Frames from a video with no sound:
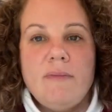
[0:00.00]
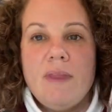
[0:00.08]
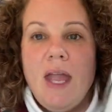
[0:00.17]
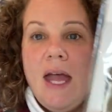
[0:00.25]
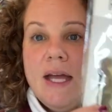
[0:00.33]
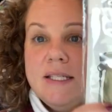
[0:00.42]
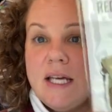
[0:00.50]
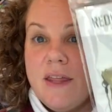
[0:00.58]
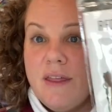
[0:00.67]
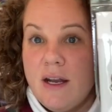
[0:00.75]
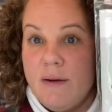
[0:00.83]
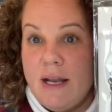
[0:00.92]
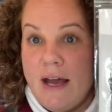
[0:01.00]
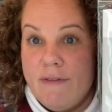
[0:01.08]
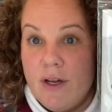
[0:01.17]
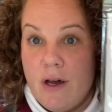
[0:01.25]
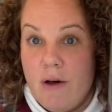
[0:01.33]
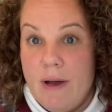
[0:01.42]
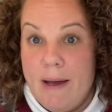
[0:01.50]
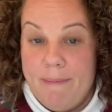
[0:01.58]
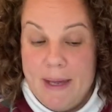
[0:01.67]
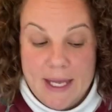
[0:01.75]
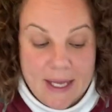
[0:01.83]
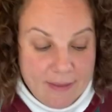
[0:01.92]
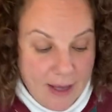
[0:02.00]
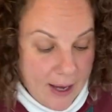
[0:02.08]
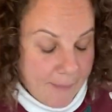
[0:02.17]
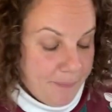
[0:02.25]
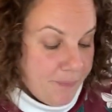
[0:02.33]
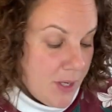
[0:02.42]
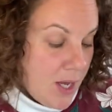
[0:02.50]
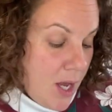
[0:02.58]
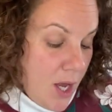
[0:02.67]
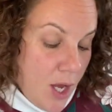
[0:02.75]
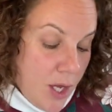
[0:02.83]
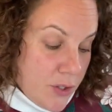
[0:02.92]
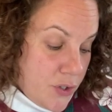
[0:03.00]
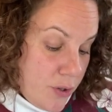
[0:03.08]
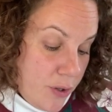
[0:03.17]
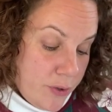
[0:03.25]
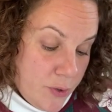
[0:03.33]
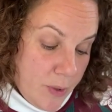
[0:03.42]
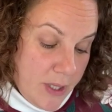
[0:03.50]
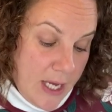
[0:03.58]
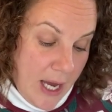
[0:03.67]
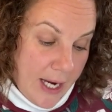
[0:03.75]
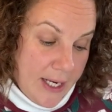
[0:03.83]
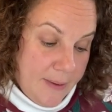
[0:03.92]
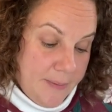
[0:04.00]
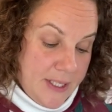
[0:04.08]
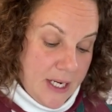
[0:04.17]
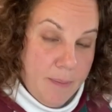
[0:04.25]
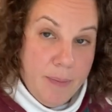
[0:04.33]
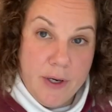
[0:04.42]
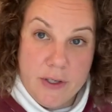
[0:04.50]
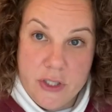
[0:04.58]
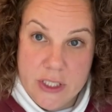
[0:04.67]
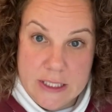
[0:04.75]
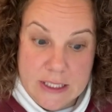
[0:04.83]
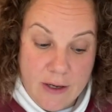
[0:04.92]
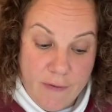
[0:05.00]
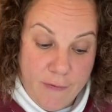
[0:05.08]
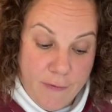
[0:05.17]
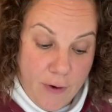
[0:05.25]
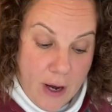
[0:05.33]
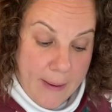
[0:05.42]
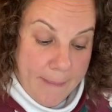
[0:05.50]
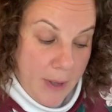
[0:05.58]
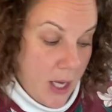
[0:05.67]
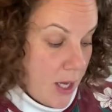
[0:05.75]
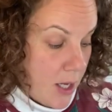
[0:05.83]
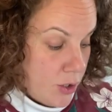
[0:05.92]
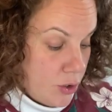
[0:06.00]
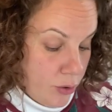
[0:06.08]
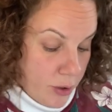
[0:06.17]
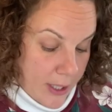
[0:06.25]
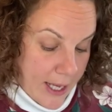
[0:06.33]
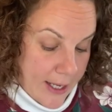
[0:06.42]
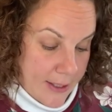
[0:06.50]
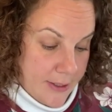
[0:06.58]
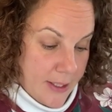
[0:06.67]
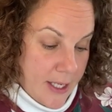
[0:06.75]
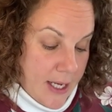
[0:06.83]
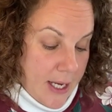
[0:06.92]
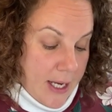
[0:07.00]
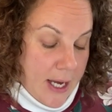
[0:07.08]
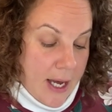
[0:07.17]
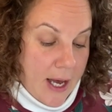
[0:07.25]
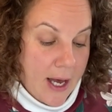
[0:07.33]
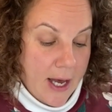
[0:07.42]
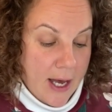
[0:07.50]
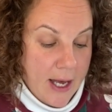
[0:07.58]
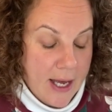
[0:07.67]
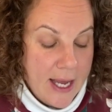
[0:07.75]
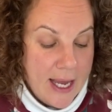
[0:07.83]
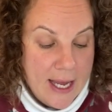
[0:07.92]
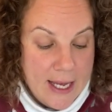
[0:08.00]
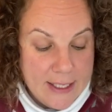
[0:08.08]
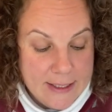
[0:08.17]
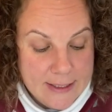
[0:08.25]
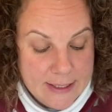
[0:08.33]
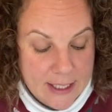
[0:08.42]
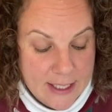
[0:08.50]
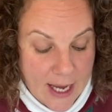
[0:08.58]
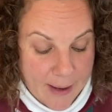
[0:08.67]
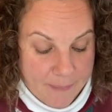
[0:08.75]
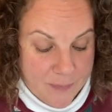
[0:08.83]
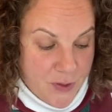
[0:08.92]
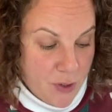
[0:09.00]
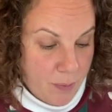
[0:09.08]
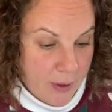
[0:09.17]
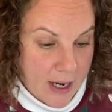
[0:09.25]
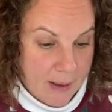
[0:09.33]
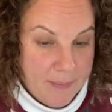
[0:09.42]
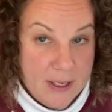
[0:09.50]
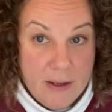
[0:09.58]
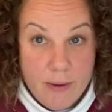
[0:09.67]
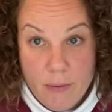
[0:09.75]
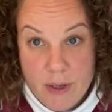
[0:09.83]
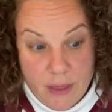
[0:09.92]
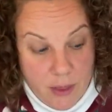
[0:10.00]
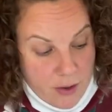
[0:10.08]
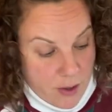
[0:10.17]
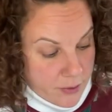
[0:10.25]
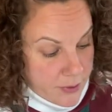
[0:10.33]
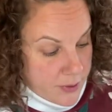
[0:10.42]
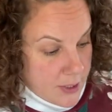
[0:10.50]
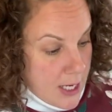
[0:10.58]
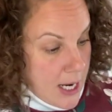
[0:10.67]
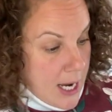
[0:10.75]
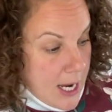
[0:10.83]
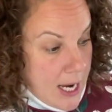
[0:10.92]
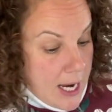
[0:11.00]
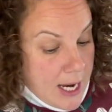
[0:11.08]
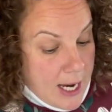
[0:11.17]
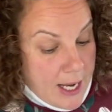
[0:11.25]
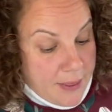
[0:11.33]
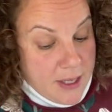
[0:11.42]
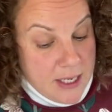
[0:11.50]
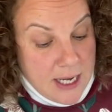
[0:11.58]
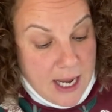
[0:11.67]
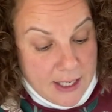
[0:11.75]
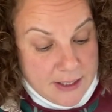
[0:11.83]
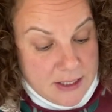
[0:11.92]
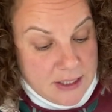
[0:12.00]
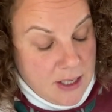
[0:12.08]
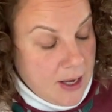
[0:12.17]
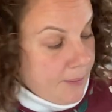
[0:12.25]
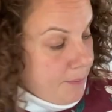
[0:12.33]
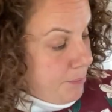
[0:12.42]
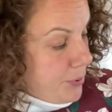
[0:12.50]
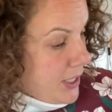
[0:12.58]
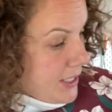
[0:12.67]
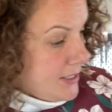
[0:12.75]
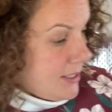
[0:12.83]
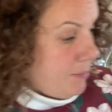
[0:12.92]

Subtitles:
And I thought I would have a go at making that. So those were the items that I purchased from Noodlehead. Yeah, super happy with those. The next place I